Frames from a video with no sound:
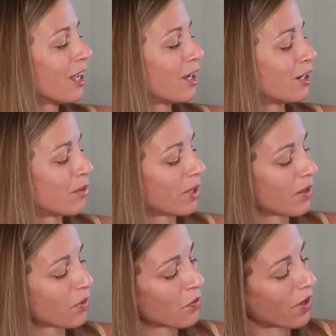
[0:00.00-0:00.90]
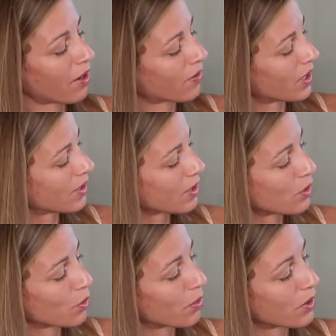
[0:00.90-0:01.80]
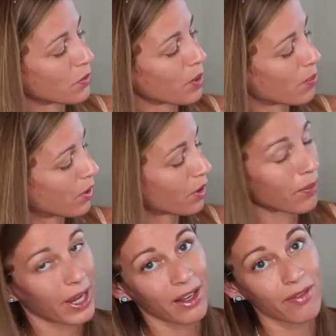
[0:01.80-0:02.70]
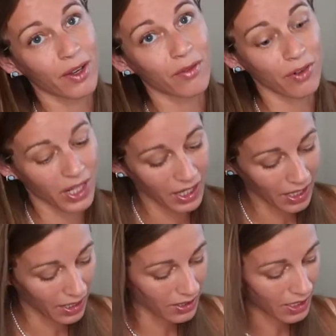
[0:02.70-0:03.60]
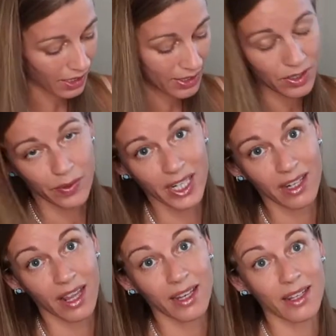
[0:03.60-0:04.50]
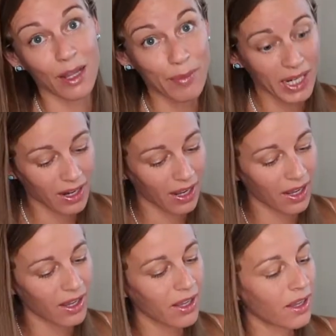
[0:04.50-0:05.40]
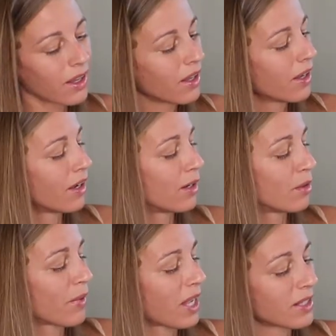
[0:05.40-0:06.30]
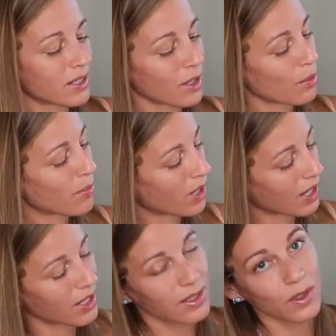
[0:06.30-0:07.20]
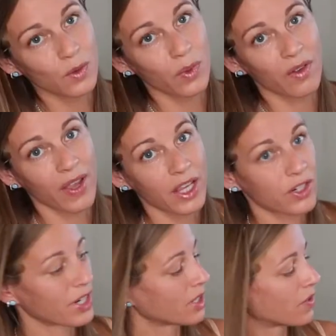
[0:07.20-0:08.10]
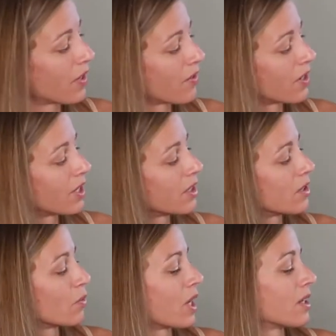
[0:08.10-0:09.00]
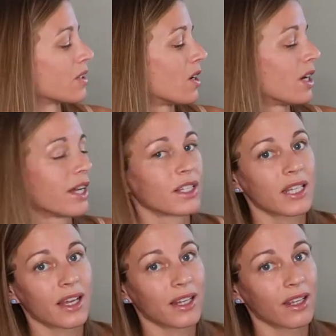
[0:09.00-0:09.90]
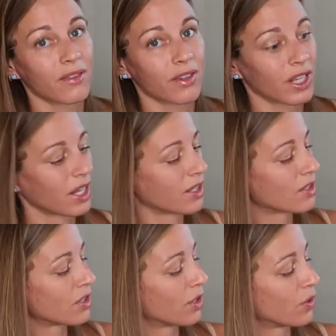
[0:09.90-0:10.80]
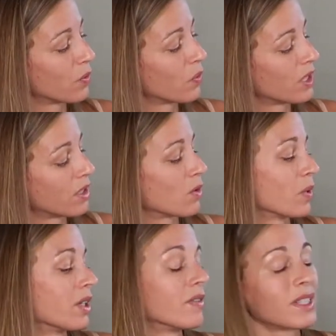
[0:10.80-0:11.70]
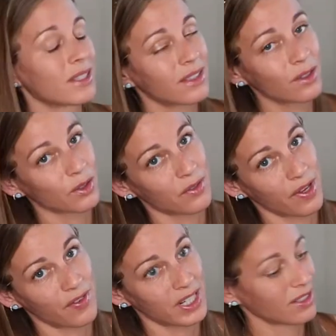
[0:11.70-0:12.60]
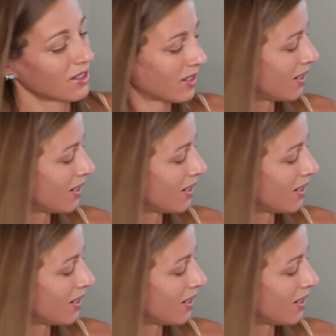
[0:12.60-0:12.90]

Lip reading: I Love You Forever is a super sweet book Micah found for the kids. He likes to read that to them at night. 8 Silly Monkeys, this is one of Adrian's favorites. When I saw it, I just had to get it for the kids too. This is one of Cindel's favorites.